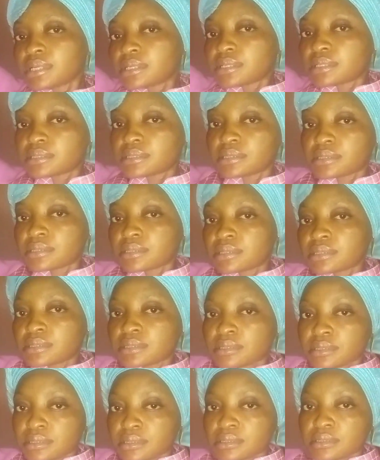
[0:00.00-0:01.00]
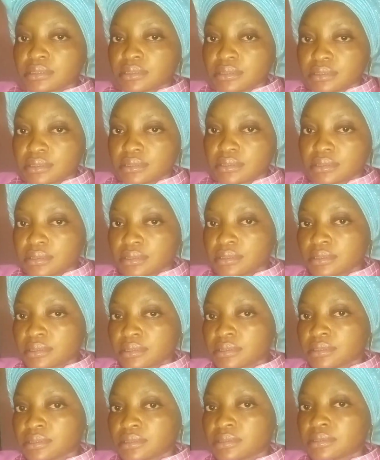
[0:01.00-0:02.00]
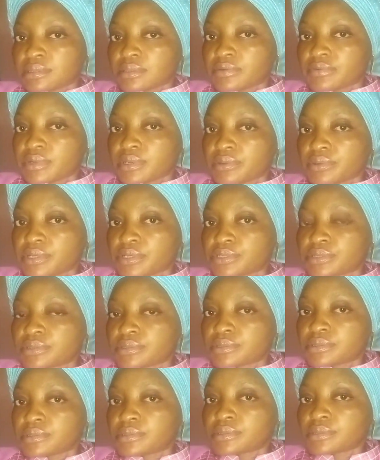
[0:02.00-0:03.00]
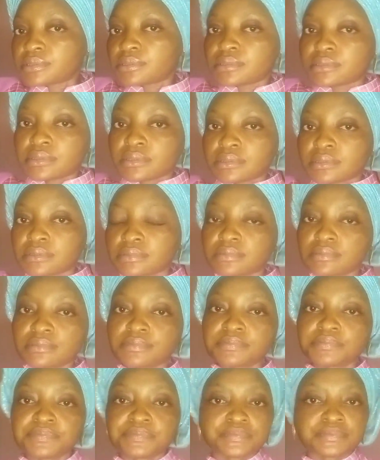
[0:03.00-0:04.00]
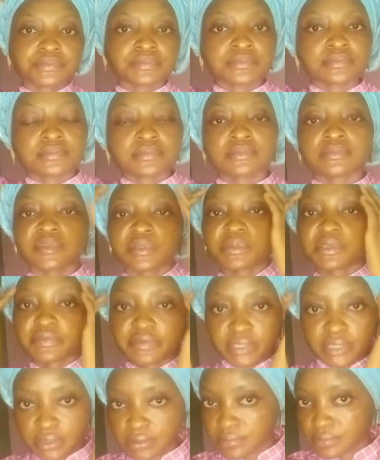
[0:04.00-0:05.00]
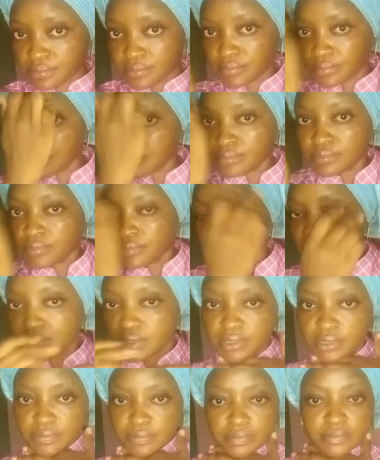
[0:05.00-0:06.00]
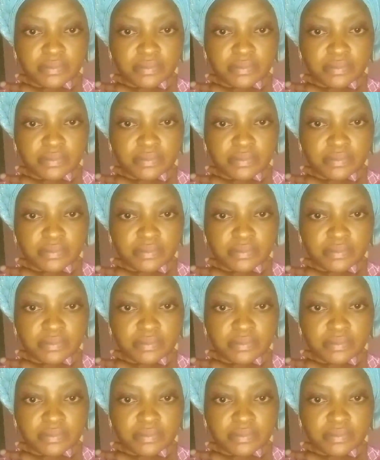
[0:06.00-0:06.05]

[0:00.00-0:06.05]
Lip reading: So you can do it guys. So I'm just giving it a finished touch. Yeah, I'm done.